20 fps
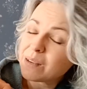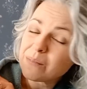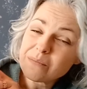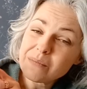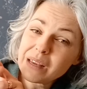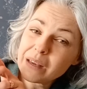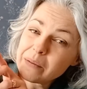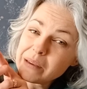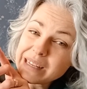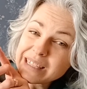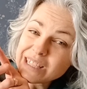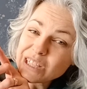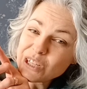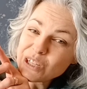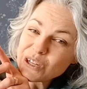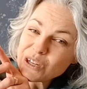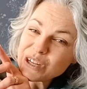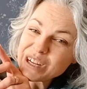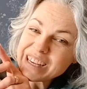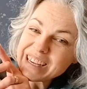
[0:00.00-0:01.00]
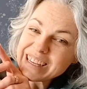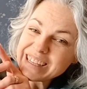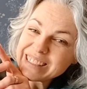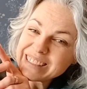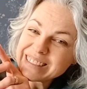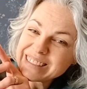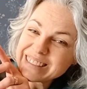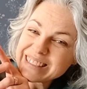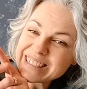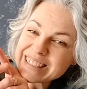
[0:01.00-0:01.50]
Maybe it's a turkey,
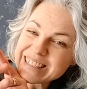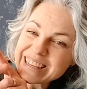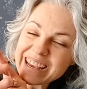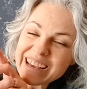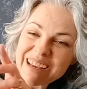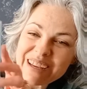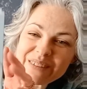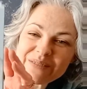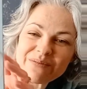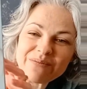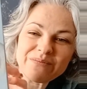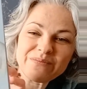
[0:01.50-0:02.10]
this guy.